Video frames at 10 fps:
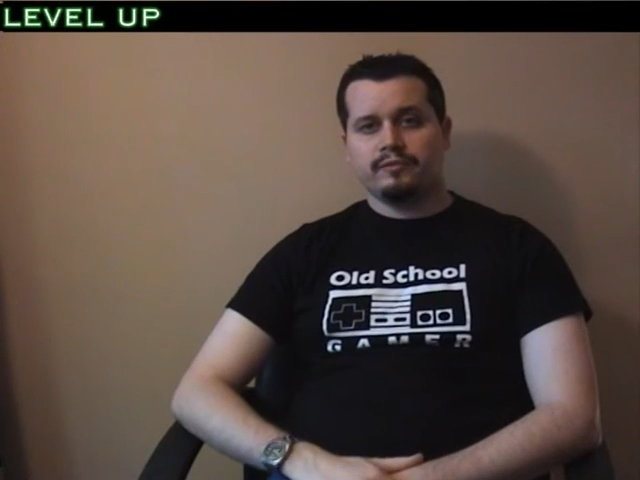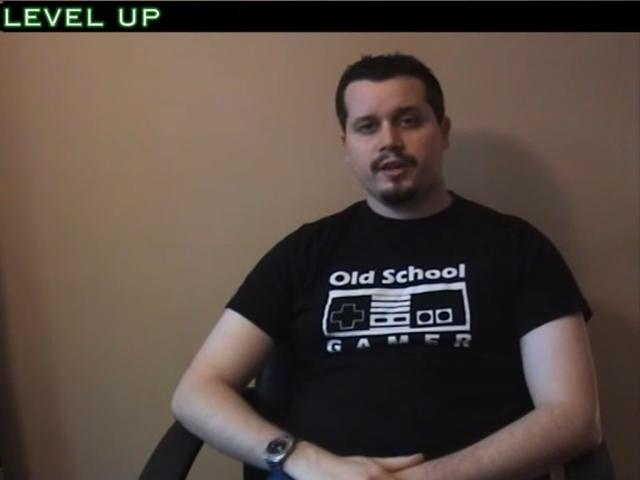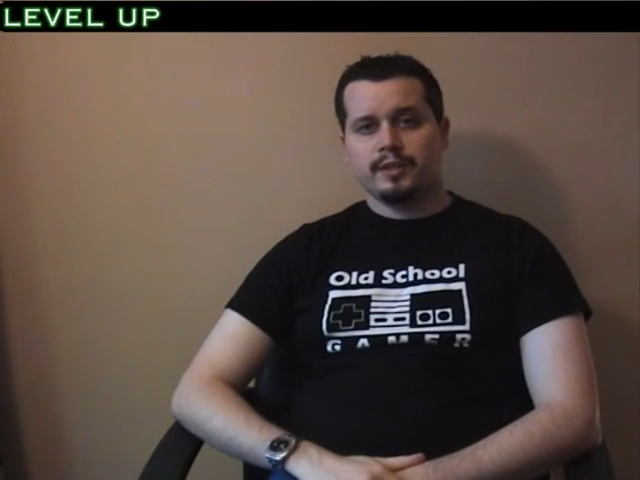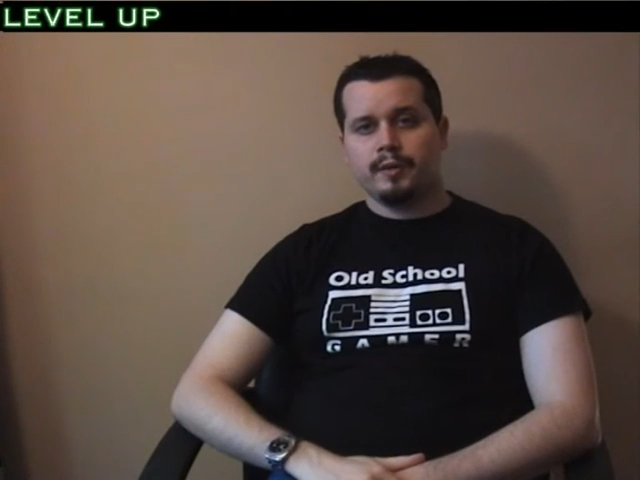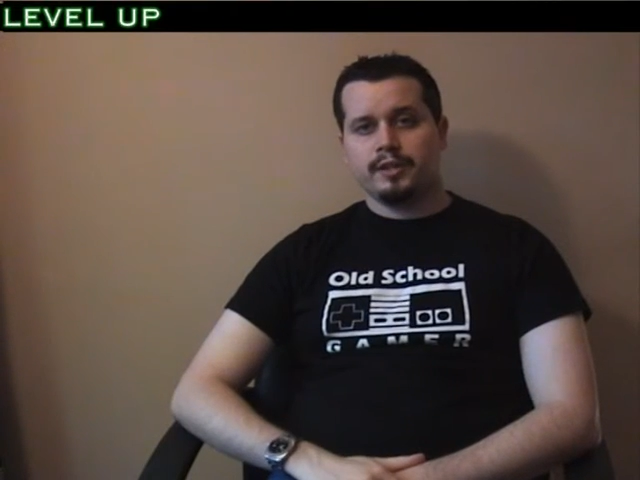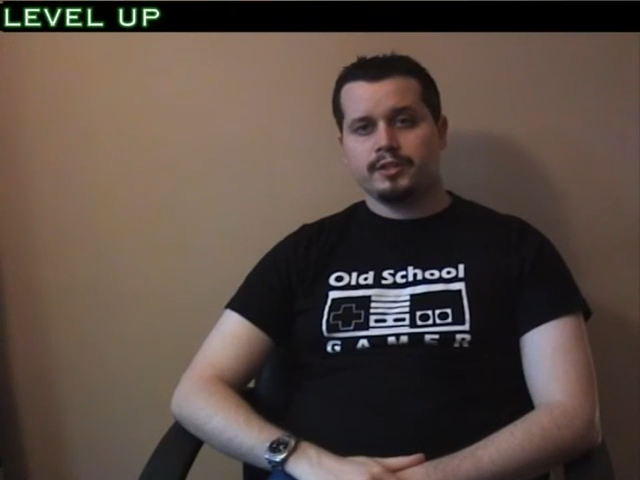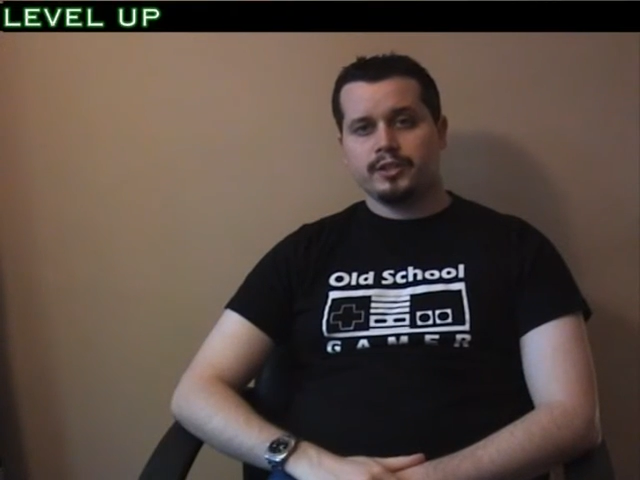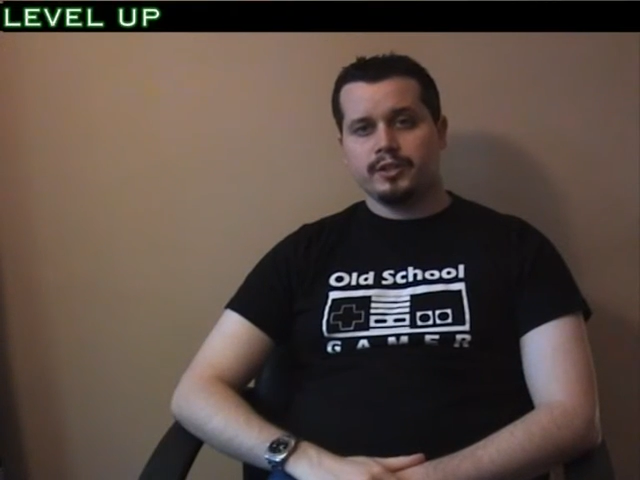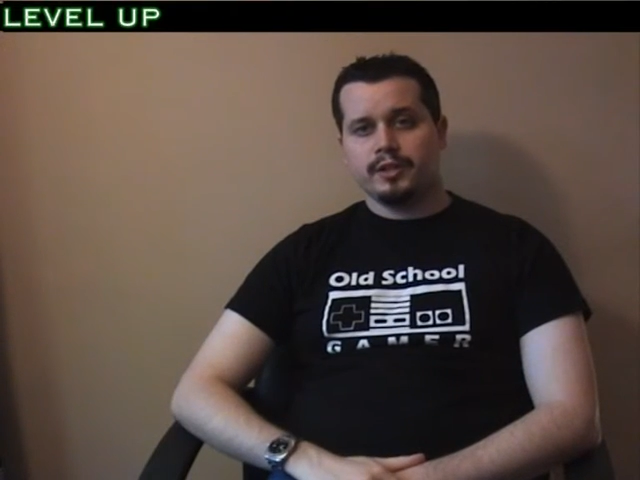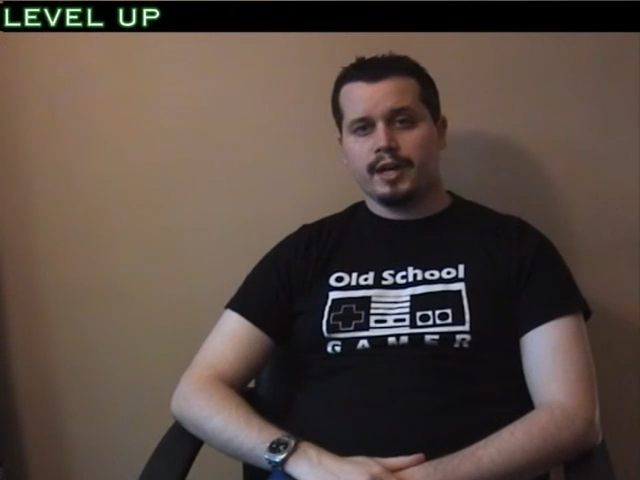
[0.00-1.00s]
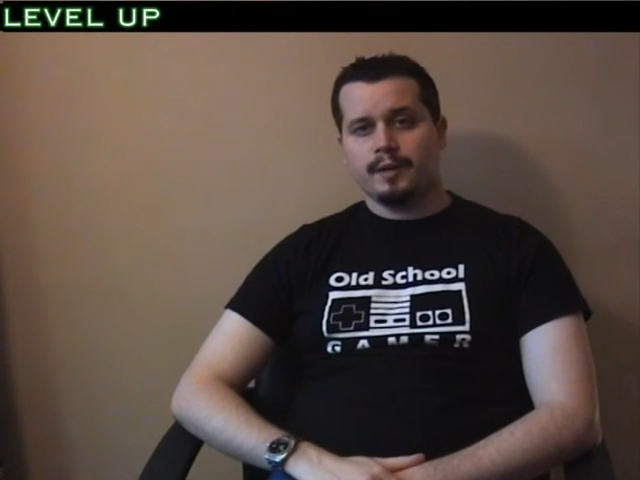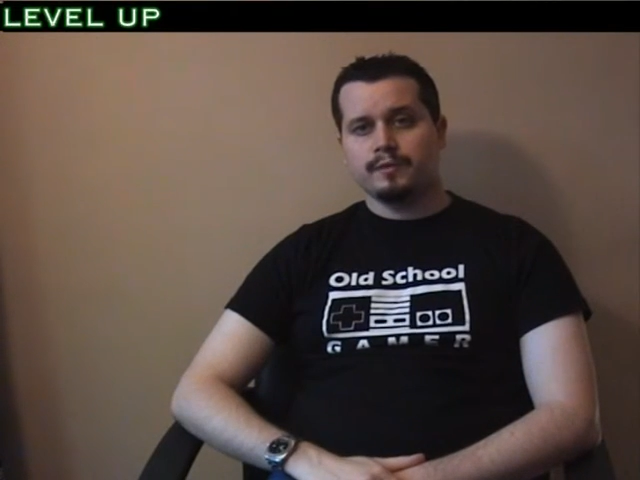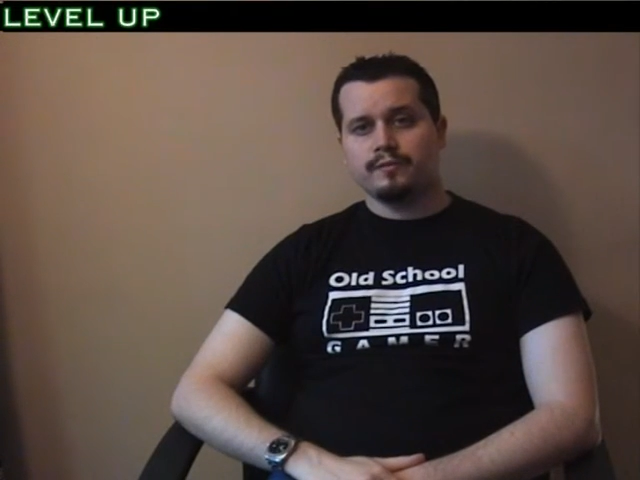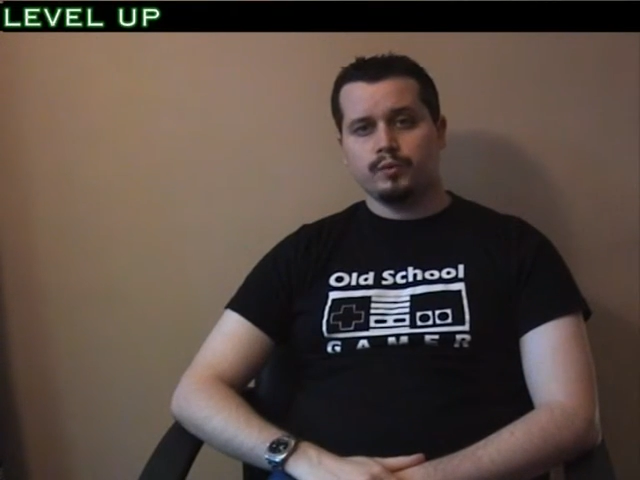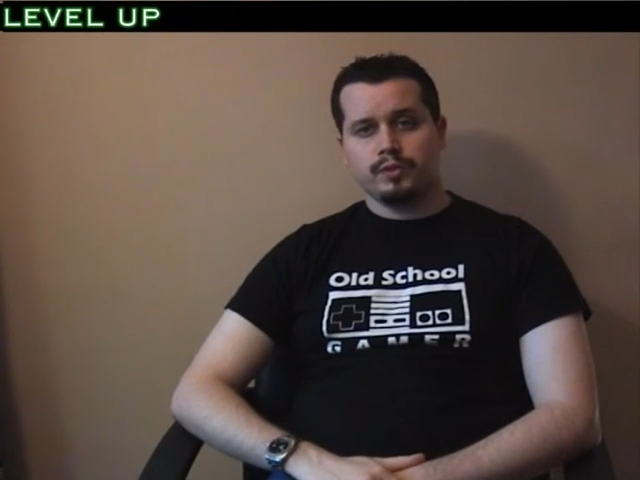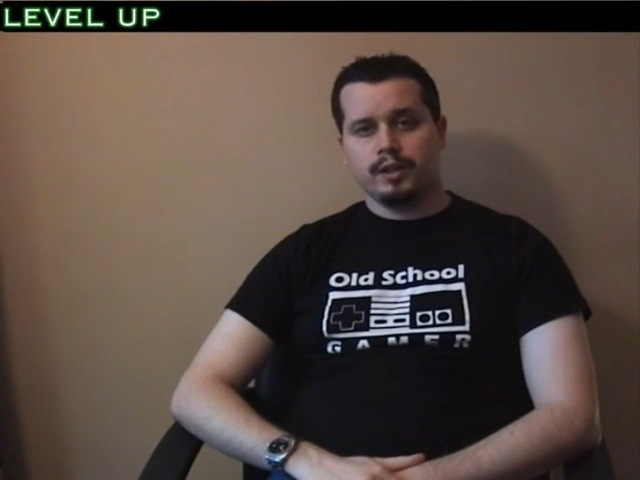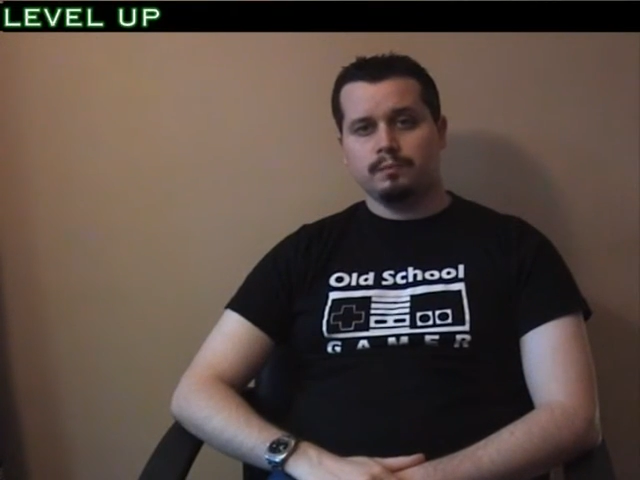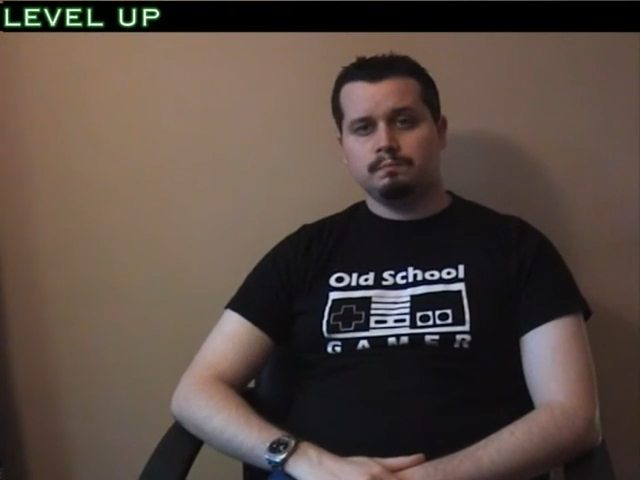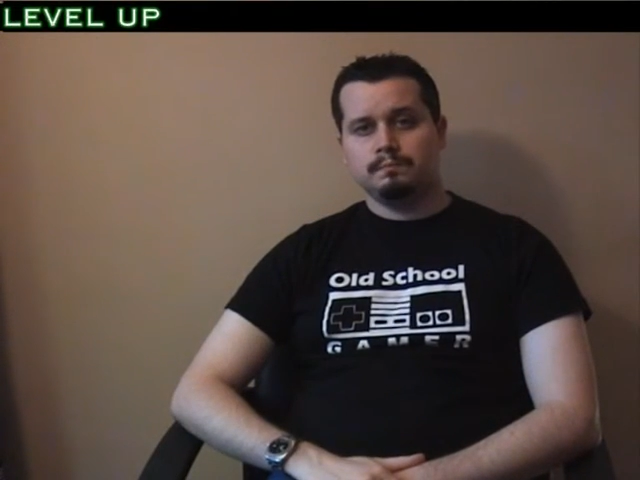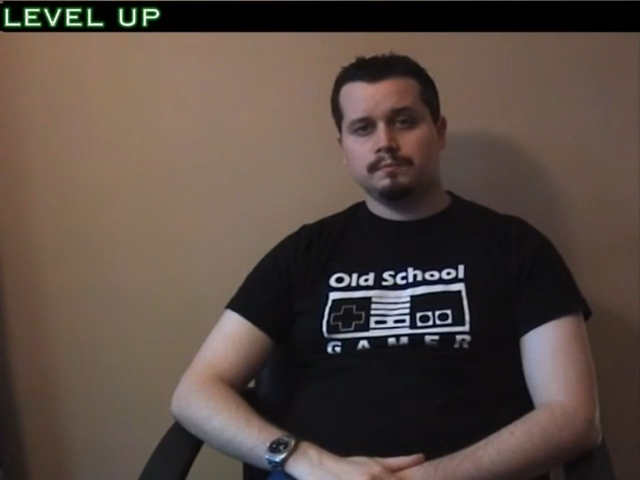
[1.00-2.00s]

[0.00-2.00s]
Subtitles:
first-person shooting games of all time.